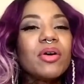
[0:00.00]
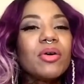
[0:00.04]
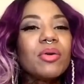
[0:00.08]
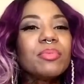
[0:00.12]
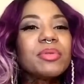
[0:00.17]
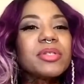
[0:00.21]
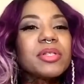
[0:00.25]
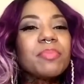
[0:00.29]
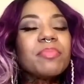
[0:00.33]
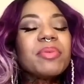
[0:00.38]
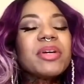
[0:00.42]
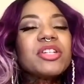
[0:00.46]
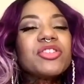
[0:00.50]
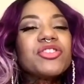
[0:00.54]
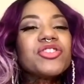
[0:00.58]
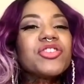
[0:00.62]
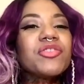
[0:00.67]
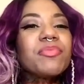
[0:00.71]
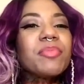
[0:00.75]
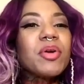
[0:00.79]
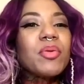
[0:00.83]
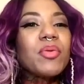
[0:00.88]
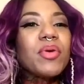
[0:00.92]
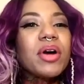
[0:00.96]
some pictures
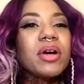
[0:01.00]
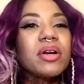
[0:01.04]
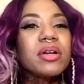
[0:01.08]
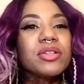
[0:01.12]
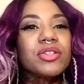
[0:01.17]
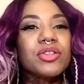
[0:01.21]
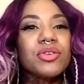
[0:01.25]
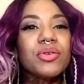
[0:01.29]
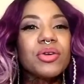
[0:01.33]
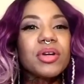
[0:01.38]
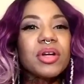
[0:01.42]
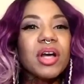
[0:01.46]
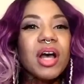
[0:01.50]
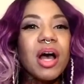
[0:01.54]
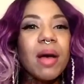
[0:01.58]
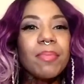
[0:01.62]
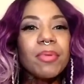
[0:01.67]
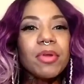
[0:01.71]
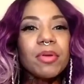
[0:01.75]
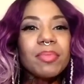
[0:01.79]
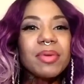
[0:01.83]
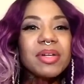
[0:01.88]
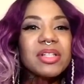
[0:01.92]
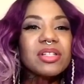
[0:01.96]
of me wearing this unit a
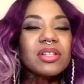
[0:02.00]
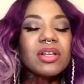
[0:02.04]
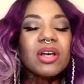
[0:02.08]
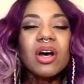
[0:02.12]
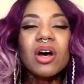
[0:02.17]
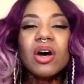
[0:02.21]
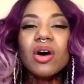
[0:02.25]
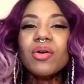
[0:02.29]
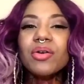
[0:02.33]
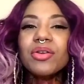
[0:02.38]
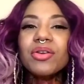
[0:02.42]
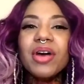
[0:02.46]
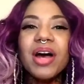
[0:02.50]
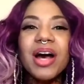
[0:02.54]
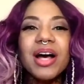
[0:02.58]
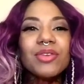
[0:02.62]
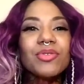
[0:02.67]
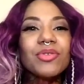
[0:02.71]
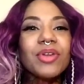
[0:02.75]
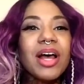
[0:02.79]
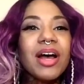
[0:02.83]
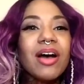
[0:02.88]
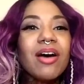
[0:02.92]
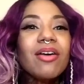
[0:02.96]
couple of months ago, and you guys
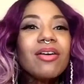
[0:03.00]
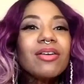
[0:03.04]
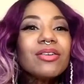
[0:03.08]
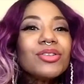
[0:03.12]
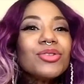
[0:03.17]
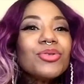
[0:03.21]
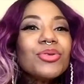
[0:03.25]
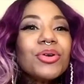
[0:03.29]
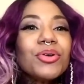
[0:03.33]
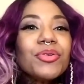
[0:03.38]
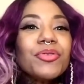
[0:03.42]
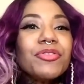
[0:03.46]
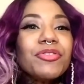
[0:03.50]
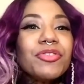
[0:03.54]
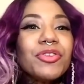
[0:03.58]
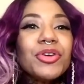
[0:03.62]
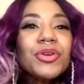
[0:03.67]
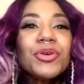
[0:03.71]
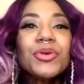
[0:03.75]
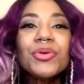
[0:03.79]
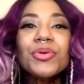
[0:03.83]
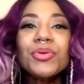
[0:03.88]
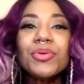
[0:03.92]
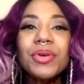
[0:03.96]
were like, oh, do a
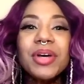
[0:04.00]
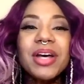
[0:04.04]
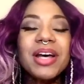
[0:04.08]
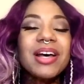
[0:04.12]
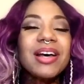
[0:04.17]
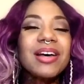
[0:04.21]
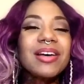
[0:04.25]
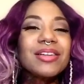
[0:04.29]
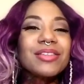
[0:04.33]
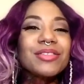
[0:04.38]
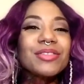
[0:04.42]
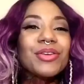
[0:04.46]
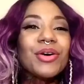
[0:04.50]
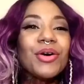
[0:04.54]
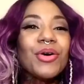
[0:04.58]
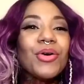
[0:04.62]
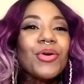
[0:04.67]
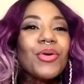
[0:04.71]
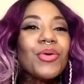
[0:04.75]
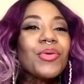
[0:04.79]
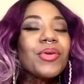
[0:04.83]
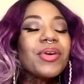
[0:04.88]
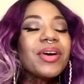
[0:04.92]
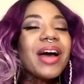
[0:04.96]
review.
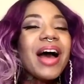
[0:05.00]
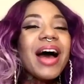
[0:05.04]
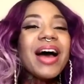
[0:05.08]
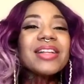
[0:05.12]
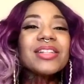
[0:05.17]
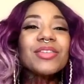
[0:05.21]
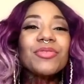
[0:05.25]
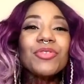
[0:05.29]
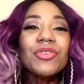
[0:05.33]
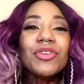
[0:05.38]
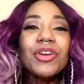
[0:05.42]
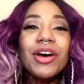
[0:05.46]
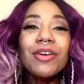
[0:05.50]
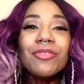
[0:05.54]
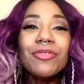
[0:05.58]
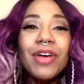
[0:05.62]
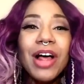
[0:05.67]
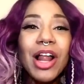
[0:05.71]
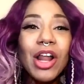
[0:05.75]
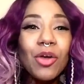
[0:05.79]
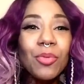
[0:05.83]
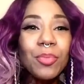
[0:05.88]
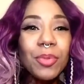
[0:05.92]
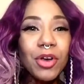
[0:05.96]
So guys, if you're not
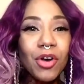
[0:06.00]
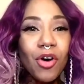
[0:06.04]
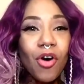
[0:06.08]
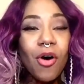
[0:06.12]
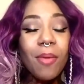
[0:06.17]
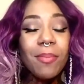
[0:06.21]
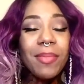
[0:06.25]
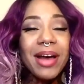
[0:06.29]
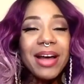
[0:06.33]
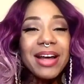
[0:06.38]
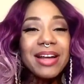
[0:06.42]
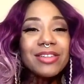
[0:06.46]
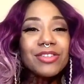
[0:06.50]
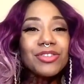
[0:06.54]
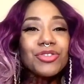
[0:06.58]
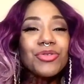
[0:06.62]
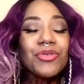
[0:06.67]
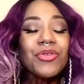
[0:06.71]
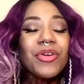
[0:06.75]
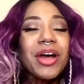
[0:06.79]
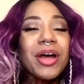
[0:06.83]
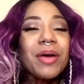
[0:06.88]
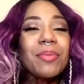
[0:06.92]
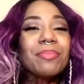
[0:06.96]
following me on my
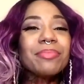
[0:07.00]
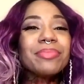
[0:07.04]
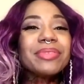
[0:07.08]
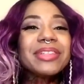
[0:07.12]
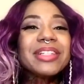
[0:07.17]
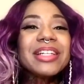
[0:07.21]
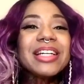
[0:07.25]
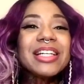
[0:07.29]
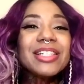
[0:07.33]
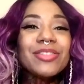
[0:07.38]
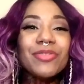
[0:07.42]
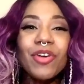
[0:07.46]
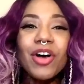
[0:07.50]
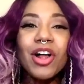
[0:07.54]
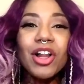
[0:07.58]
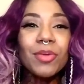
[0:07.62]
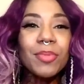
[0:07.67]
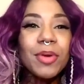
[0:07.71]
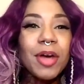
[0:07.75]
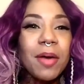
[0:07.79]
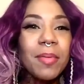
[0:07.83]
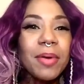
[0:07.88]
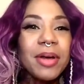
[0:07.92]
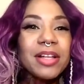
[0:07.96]
Instagram, please follow
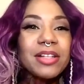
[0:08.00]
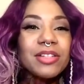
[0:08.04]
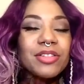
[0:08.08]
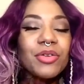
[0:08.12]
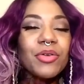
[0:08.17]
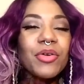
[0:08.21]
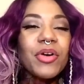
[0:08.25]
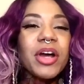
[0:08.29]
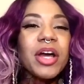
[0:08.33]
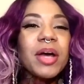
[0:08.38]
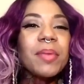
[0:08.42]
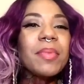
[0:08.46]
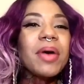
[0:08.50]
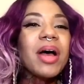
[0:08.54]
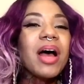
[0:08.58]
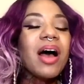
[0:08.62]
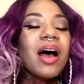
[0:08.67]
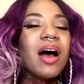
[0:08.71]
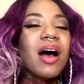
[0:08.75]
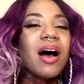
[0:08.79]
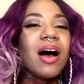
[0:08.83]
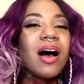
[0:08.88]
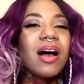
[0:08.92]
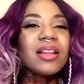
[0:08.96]
me on my Instagram.
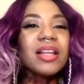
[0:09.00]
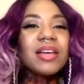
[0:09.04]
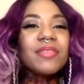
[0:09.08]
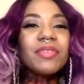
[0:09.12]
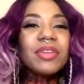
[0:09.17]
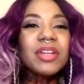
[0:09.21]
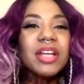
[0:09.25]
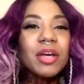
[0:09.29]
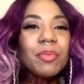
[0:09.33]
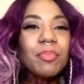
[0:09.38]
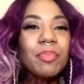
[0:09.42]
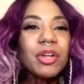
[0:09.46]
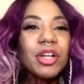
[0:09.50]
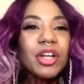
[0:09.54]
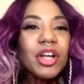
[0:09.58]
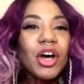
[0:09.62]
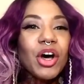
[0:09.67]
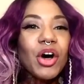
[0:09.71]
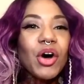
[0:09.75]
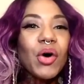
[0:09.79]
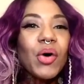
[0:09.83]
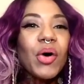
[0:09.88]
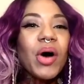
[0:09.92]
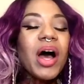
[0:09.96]
I'll leave a link
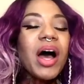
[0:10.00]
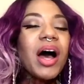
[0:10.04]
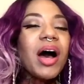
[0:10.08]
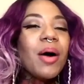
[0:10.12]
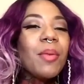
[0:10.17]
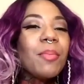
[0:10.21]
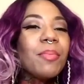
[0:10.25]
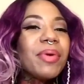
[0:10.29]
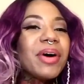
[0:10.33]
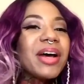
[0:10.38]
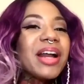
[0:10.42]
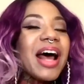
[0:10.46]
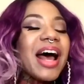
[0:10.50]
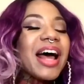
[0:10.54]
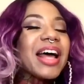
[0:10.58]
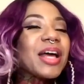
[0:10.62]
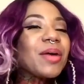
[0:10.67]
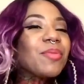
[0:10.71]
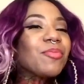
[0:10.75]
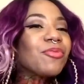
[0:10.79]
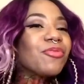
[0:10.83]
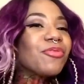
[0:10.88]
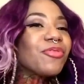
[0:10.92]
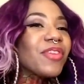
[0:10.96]
below. But I
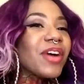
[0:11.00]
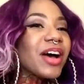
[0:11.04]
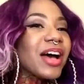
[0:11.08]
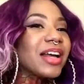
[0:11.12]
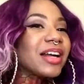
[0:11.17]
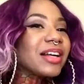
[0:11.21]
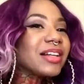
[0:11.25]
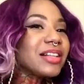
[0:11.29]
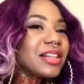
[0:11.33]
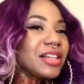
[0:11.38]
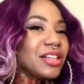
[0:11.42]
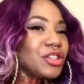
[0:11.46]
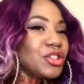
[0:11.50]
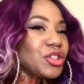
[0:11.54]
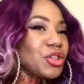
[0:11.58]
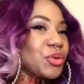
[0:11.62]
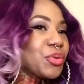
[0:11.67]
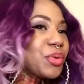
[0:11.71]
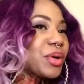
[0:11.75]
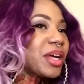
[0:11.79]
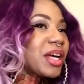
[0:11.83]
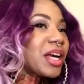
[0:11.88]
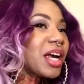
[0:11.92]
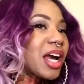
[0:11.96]
am finally
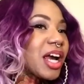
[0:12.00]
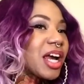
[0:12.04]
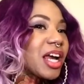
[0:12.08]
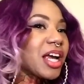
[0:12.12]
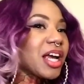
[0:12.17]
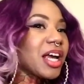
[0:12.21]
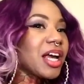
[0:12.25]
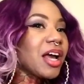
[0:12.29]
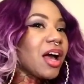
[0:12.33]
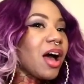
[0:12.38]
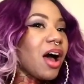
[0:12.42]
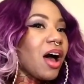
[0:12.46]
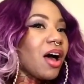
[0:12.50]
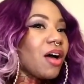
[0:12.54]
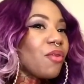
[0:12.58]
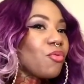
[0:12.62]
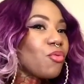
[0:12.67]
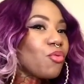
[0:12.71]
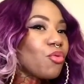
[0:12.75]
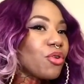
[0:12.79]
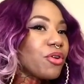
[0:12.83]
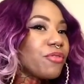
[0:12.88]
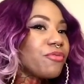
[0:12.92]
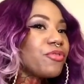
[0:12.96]
doing a
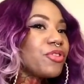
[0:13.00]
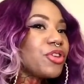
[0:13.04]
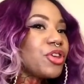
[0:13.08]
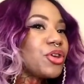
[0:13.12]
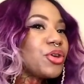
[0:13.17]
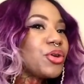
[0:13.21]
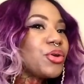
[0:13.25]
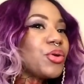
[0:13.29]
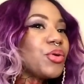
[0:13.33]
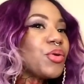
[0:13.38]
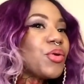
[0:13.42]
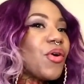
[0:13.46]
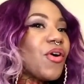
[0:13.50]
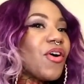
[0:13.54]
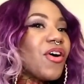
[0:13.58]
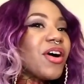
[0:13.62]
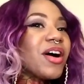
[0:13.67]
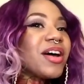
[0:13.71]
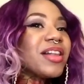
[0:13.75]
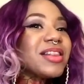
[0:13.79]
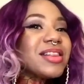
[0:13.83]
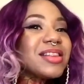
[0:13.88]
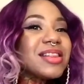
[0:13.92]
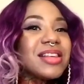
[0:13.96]
review
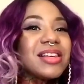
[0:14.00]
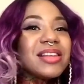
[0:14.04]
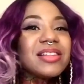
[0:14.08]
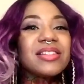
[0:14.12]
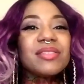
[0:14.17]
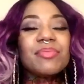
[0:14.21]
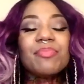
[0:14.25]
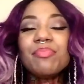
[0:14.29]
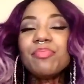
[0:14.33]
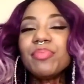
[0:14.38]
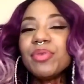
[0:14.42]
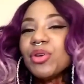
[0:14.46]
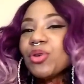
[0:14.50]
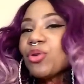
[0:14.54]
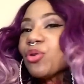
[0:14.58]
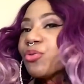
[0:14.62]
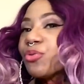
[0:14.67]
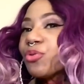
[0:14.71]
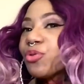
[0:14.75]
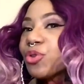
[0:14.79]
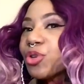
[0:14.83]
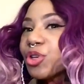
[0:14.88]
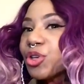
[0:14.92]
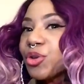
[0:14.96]
on this
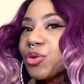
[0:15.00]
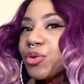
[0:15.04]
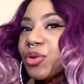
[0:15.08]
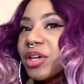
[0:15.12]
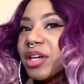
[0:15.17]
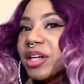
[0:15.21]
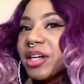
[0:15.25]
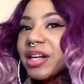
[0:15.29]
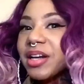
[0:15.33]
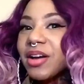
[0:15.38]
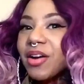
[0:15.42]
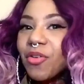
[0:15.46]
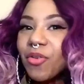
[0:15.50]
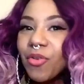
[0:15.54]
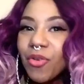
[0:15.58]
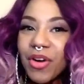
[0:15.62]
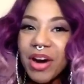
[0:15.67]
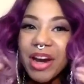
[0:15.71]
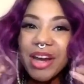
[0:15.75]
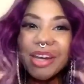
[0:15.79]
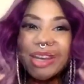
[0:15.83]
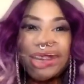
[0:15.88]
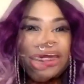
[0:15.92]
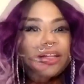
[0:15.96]
beautiful unit.
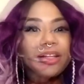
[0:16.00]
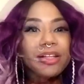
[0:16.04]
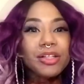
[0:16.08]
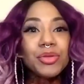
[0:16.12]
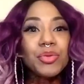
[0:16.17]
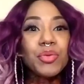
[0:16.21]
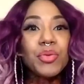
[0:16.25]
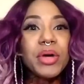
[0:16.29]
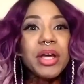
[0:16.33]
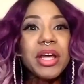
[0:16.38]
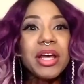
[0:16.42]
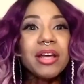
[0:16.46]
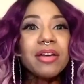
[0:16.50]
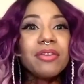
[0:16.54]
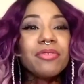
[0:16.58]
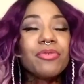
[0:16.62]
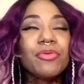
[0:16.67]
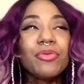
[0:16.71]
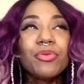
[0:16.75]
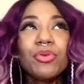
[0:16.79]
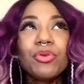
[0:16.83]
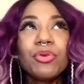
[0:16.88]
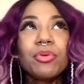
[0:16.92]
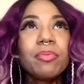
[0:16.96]
Right, I've had this wig
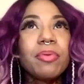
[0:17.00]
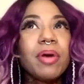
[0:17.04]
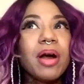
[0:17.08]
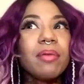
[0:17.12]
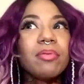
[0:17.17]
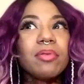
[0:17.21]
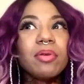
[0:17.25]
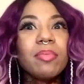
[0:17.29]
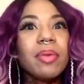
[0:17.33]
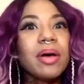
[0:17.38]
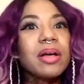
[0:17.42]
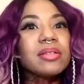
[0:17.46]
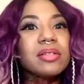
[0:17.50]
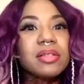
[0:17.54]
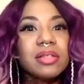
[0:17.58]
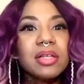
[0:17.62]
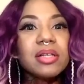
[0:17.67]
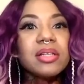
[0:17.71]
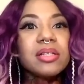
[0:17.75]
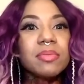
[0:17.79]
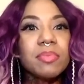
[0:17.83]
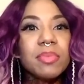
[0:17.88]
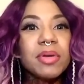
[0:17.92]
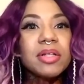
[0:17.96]
for probably about
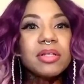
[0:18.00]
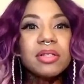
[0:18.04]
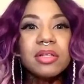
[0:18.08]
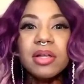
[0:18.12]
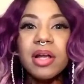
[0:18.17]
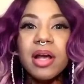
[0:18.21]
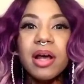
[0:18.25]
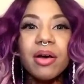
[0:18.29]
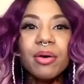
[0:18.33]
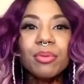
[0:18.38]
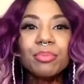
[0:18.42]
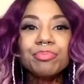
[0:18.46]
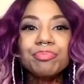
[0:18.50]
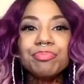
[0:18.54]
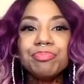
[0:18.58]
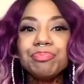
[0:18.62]
6 months now.